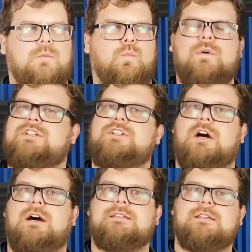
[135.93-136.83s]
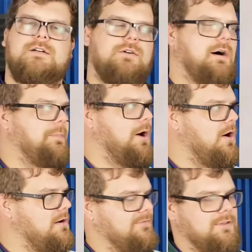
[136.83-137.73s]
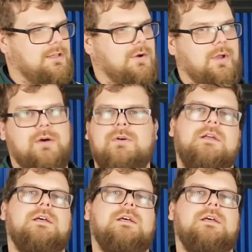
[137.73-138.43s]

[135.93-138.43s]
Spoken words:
which also a part of the logo,